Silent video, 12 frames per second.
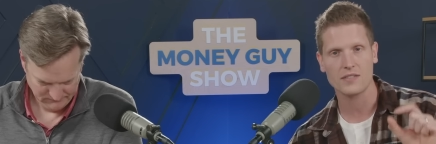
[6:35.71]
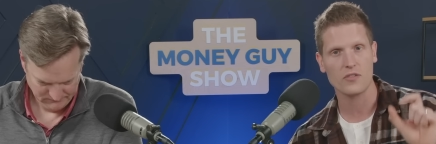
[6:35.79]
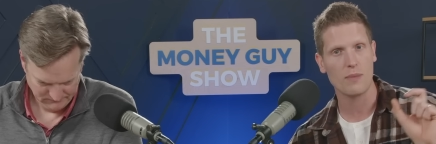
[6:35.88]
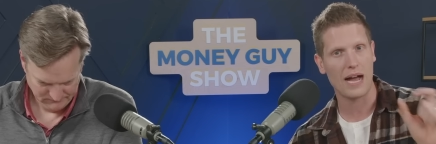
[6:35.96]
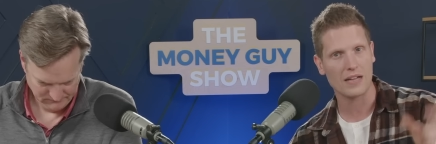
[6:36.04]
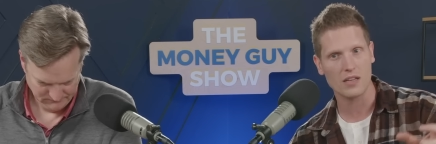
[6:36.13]
Speaker 1: If you
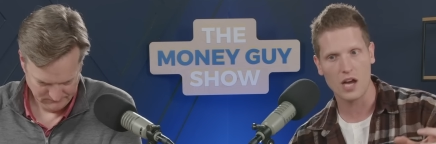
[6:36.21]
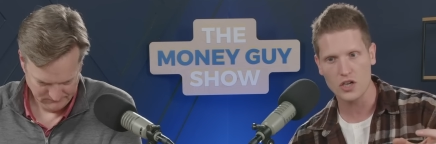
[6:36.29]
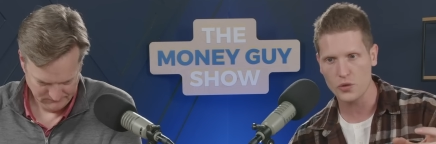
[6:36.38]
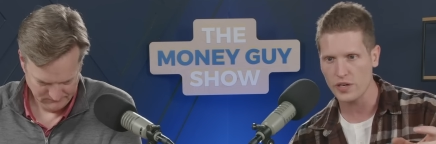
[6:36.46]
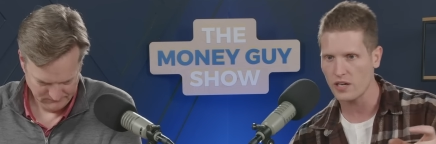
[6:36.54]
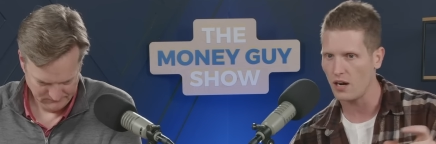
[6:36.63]
buy a
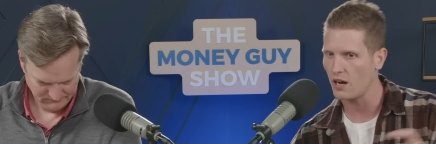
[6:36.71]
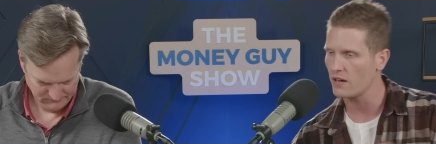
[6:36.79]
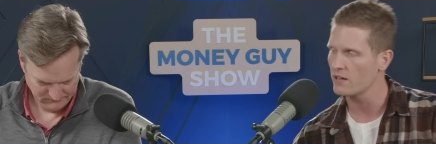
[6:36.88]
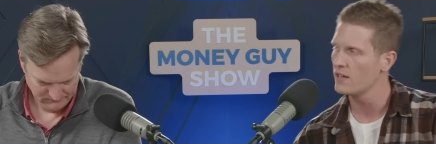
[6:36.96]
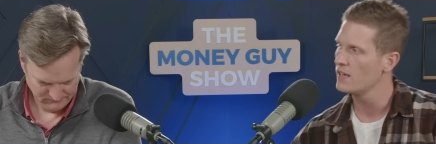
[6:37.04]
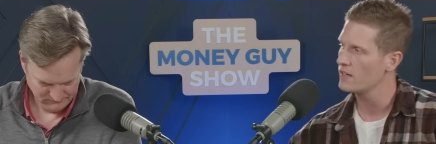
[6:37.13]
luxury
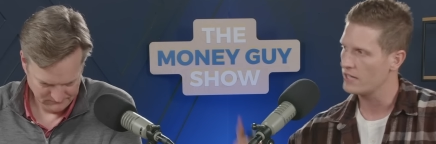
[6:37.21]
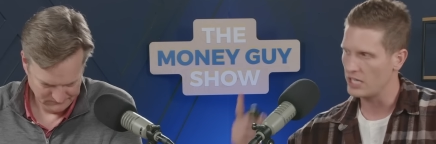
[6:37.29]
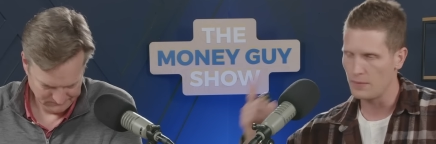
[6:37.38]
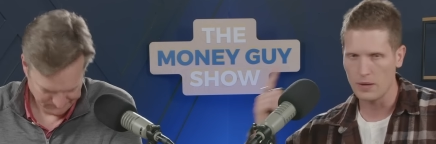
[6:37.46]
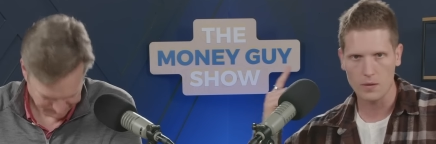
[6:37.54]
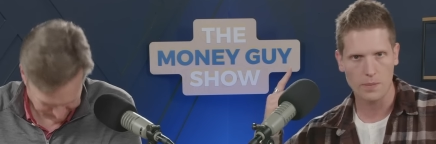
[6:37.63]
car, you need to
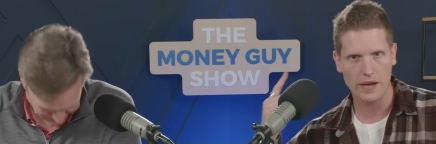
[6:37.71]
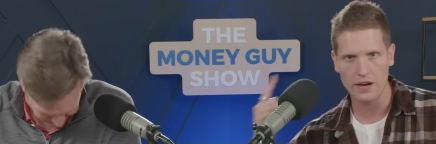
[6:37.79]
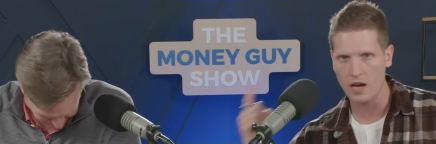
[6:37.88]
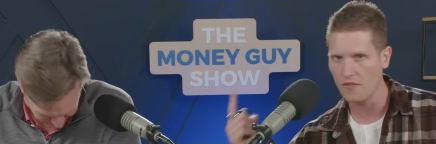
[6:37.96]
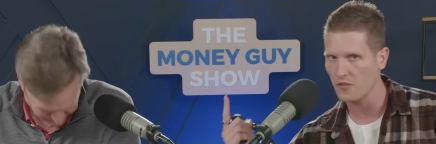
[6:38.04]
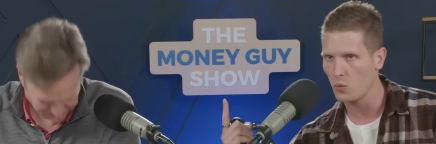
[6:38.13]
be able to pay it
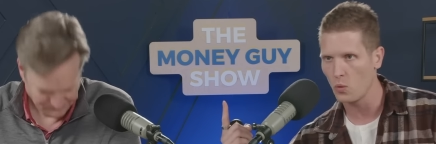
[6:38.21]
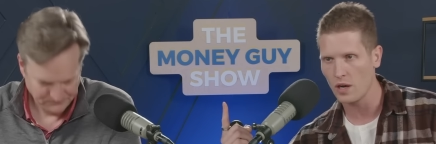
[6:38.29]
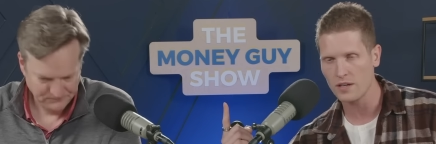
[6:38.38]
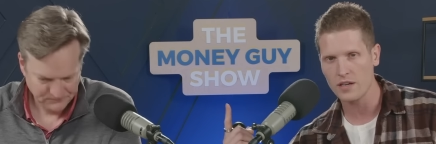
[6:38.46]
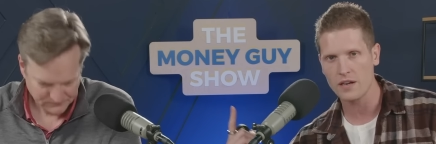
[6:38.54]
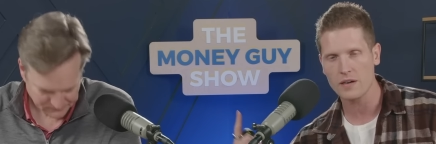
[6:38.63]
off in 1
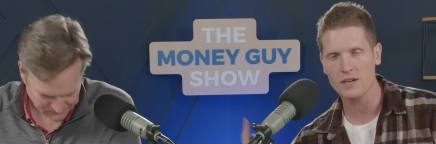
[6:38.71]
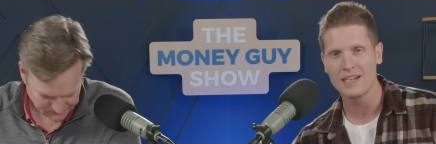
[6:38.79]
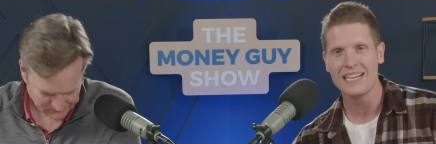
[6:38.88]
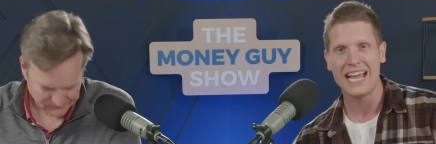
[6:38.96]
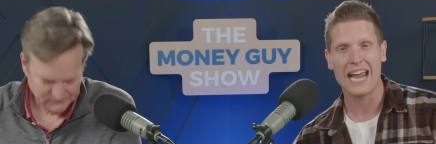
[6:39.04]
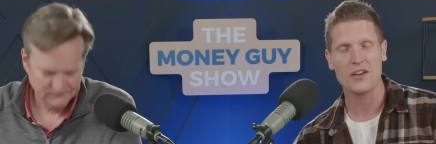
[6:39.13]
year,
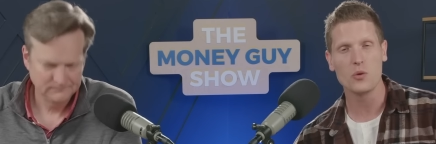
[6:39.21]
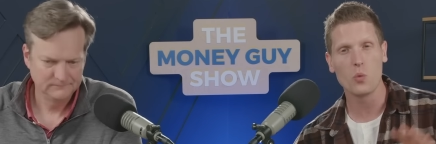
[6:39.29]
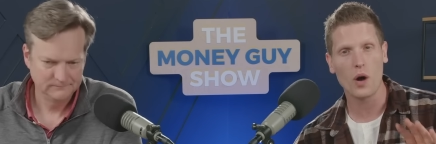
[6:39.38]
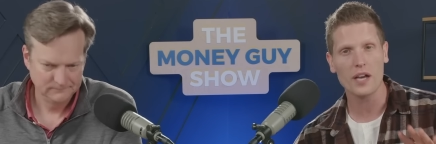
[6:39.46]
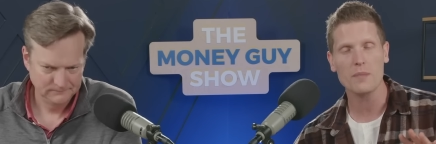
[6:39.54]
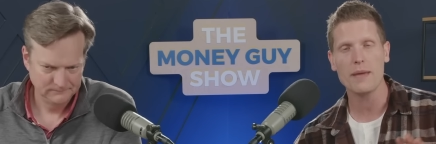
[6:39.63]
and you
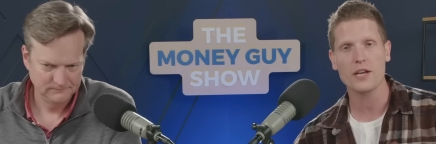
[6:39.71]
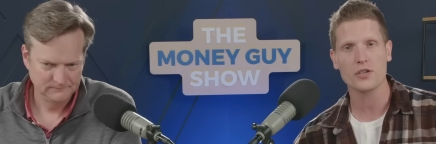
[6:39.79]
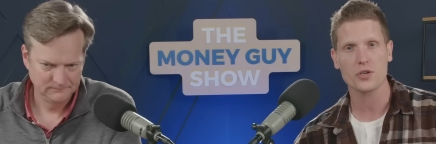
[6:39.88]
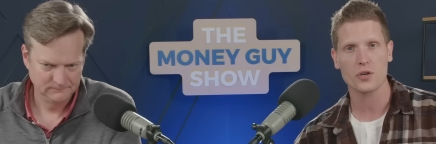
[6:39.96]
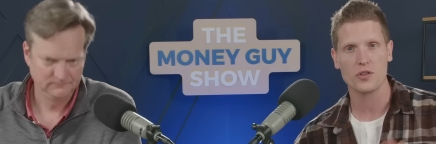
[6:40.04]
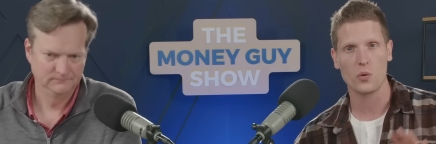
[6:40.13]
want to make
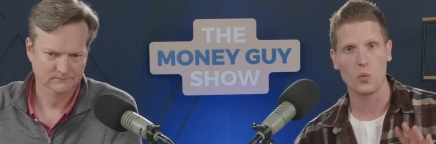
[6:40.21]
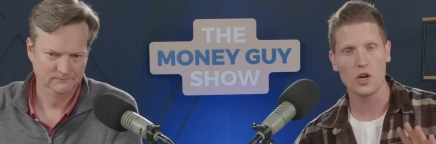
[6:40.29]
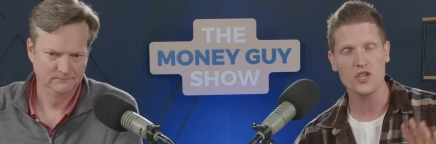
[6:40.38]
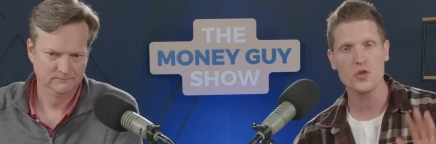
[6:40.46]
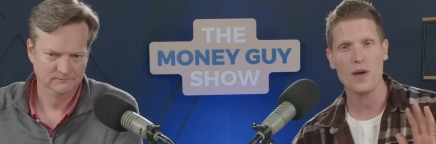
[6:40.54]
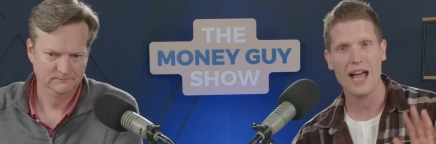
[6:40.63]
sure that
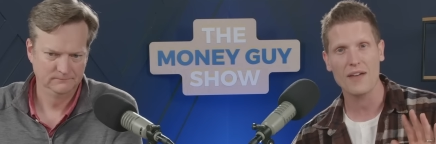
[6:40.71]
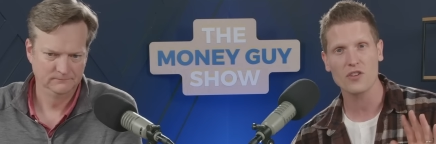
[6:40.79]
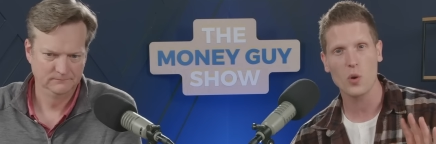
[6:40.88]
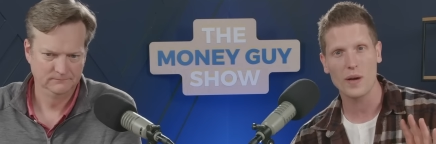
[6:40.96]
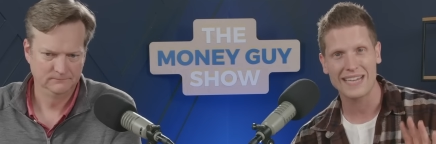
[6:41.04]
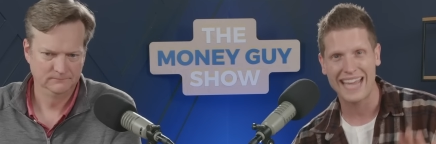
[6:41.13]
what you have
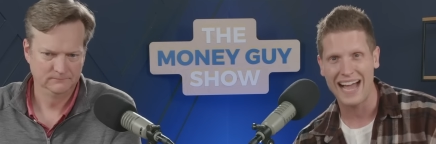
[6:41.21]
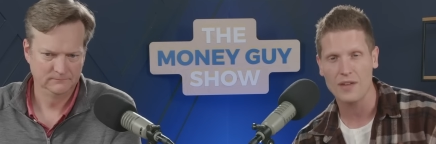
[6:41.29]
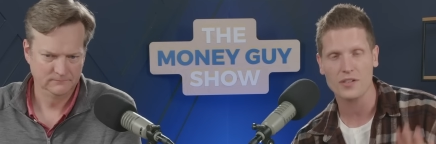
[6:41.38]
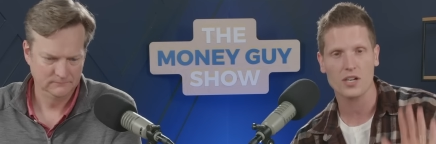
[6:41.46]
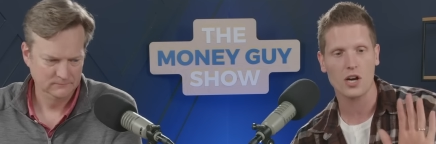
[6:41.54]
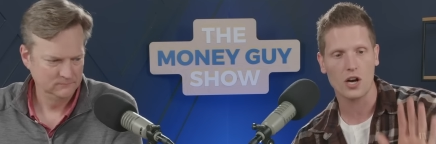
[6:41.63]
going out in
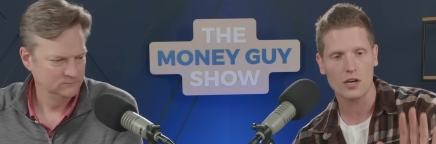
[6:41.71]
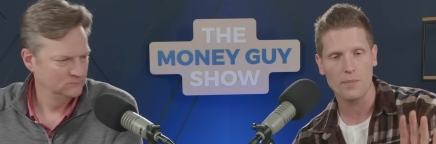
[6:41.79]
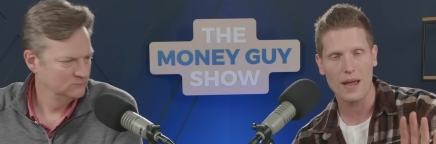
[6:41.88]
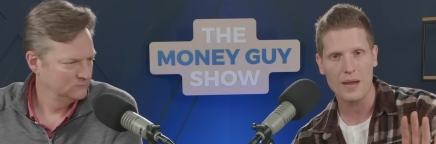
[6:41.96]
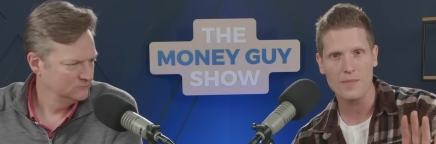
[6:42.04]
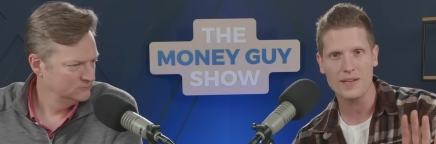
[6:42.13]
a car
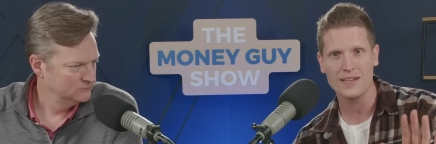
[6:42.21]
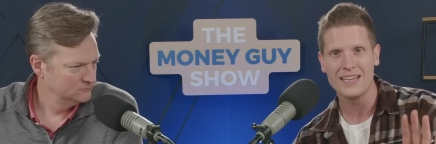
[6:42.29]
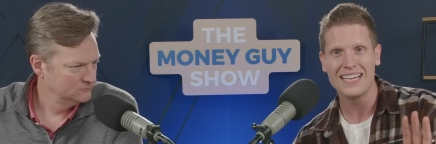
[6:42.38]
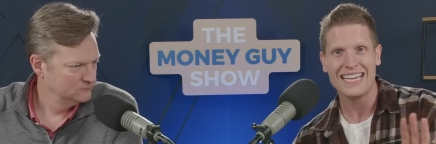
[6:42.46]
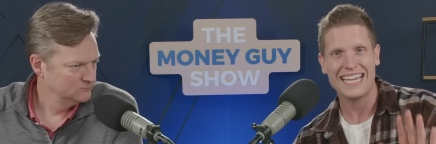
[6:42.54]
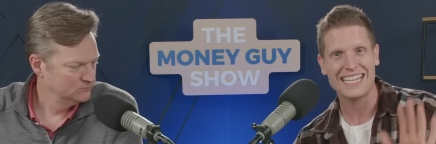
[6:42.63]
payment
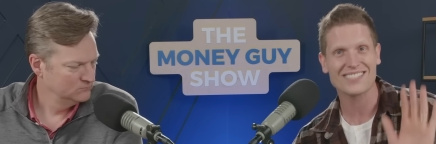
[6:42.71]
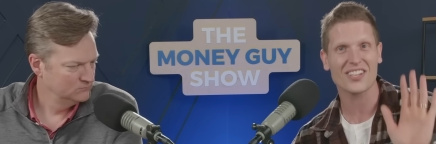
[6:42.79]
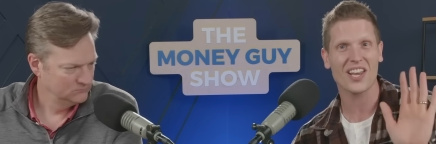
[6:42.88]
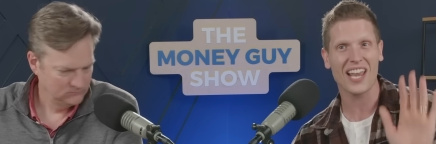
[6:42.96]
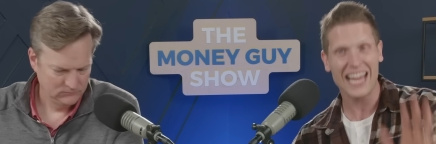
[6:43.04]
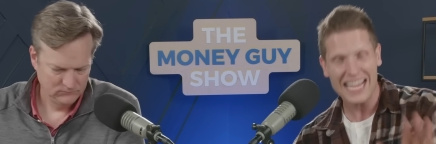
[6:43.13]
is
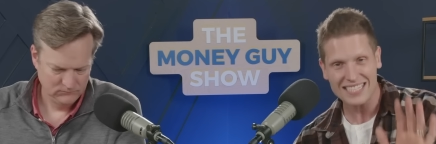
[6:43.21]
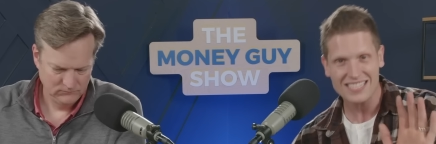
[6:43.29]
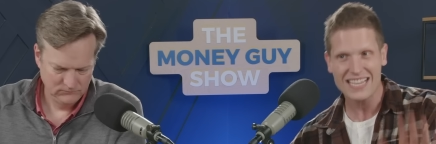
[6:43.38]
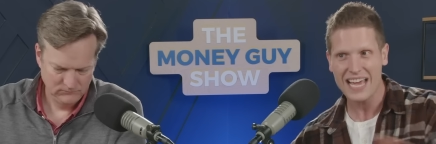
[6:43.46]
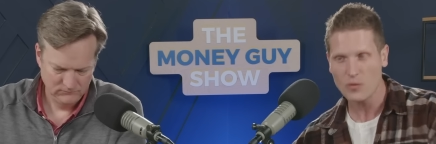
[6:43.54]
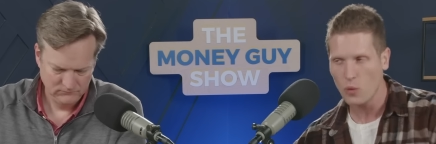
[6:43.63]
less
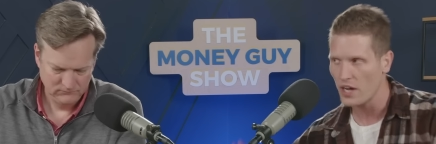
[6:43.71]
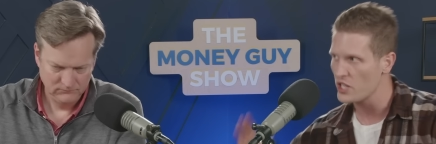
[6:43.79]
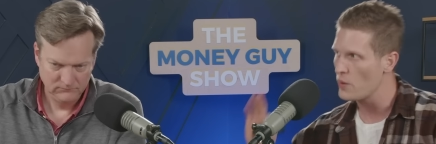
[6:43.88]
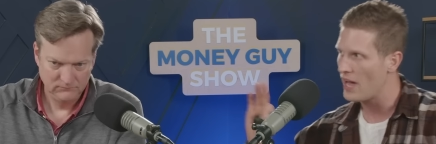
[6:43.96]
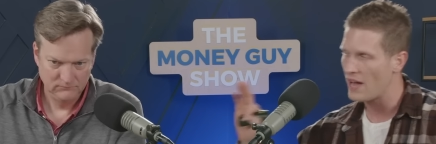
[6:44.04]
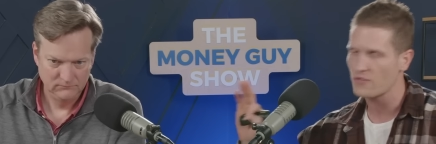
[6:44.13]
than what you
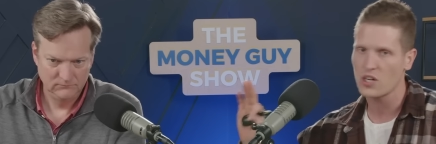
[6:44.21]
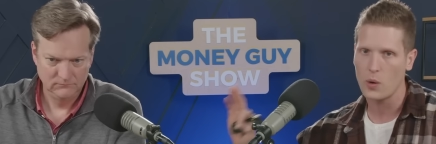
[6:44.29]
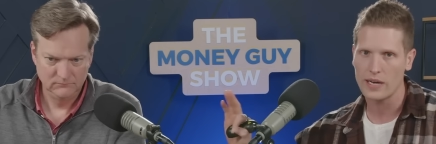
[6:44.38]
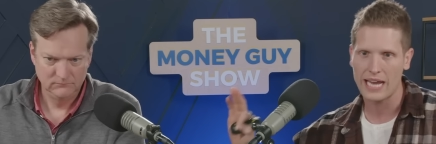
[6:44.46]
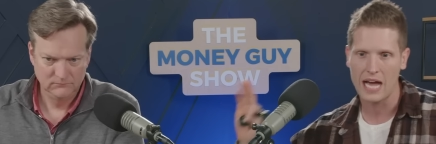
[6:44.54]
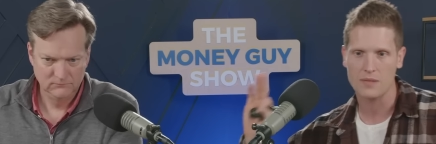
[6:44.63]
have
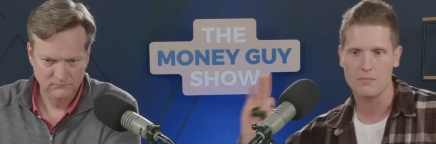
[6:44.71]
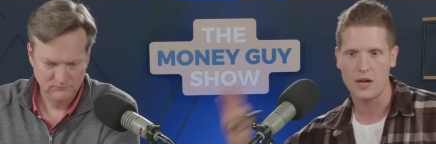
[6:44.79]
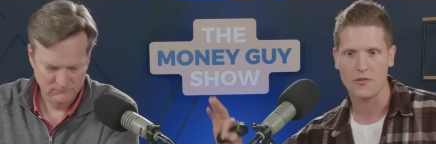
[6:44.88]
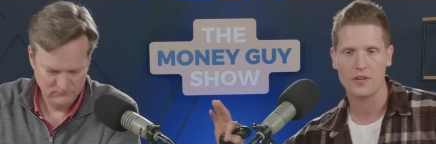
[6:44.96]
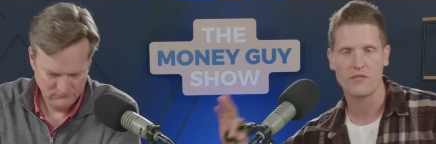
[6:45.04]
going out in monthly